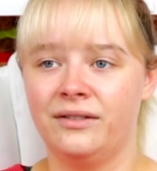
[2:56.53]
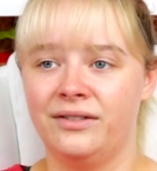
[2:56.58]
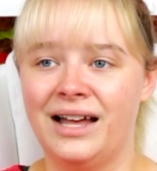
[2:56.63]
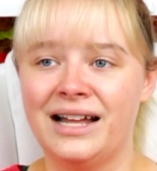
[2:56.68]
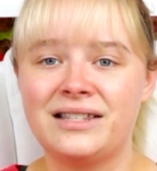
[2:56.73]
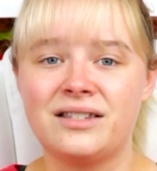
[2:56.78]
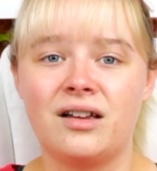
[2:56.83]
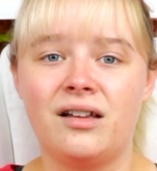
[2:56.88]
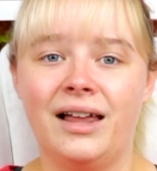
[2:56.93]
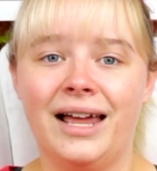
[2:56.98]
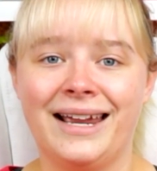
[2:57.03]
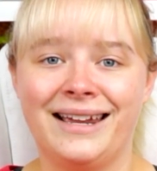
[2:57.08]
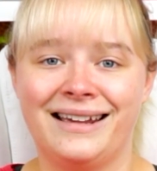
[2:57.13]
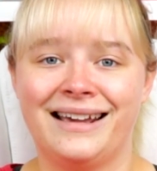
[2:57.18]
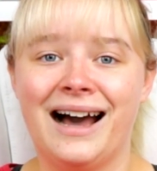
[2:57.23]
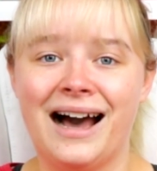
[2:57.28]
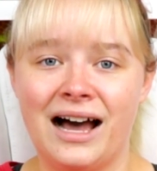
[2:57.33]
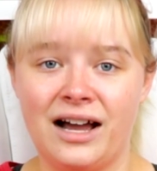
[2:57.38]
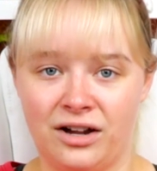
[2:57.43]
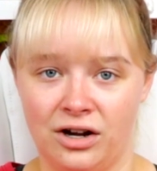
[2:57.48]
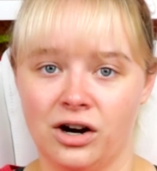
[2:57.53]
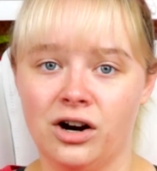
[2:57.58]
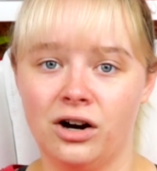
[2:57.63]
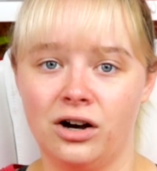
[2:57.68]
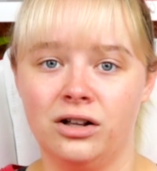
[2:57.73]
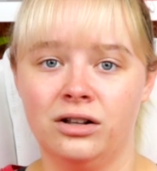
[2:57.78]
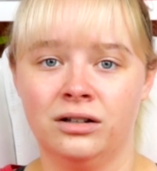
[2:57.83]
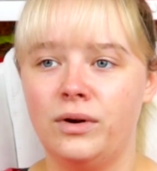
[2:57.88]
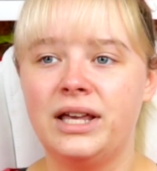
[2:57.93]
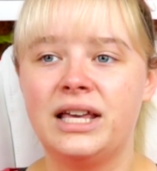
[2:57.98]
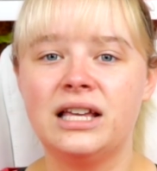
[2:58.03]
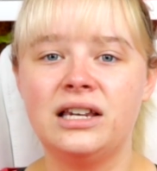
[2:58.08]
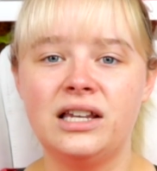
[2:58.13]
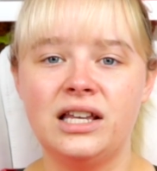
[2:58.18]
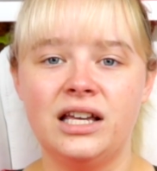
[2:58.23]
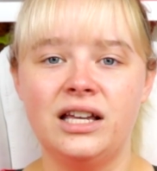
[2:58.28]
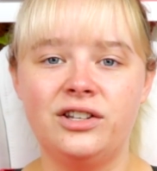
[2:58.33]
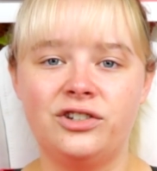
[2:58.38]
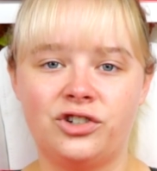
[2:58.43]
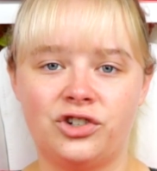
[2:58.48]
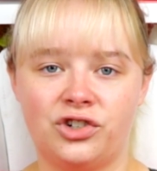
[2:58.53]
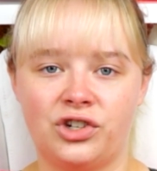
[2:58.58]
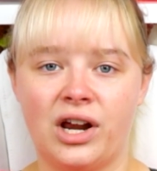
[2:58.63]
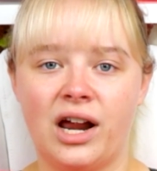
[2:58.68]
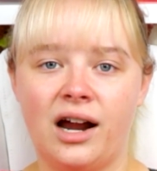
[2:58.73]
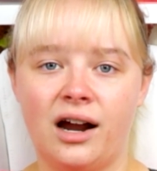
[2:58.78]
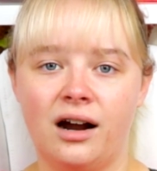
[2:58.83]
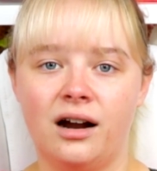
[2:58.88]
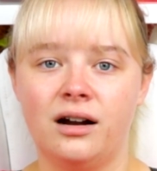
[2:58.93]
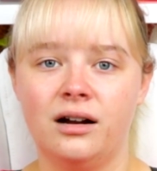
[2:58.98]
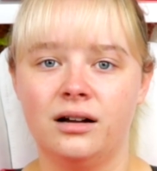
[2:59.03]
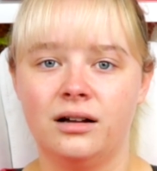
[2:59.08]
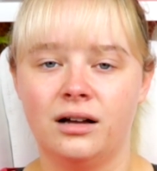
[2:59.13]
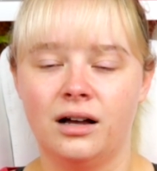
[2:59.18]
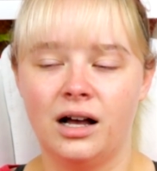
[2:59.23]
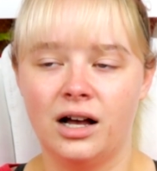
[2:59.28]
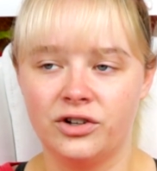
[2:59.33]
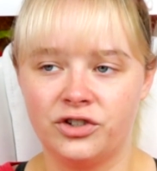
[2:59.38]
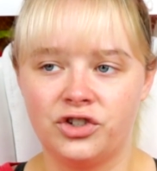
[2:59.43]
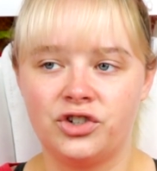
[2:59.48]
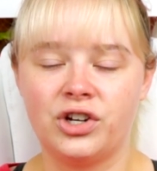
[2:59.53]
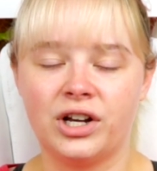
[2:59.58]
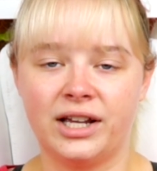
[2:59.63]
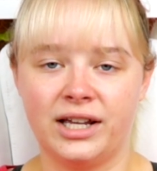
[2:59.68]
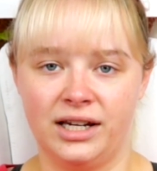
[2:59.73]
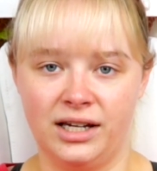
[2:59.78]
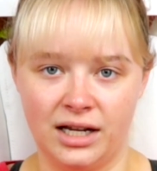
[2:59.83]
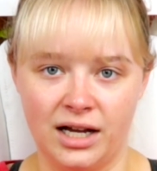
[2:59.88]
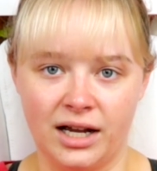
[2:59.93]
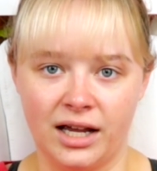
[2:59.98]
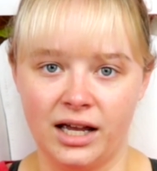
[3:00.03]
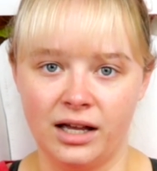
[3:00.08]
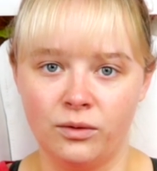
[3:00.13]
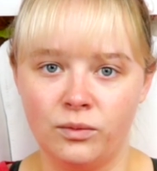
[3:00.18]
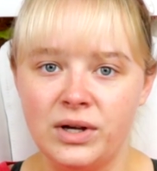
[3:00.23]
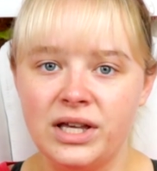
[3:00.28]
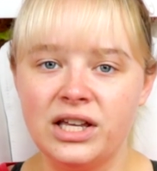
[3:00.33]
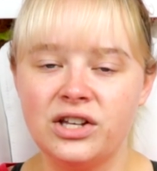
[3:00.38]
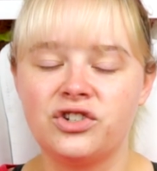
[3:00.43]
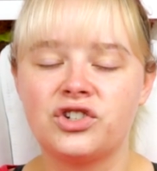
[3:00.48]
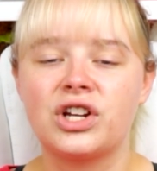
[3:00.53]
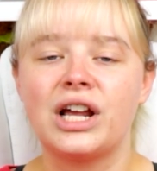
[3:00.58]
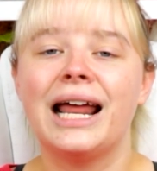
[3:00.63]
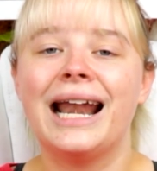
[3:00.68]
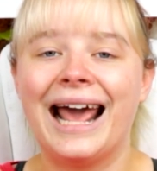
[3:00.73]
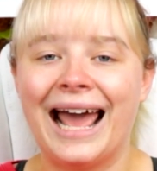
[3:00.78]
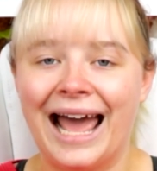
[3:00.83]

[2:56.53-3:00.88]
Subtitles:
That's all I got, girl. We can each share a chicken nugget. We each get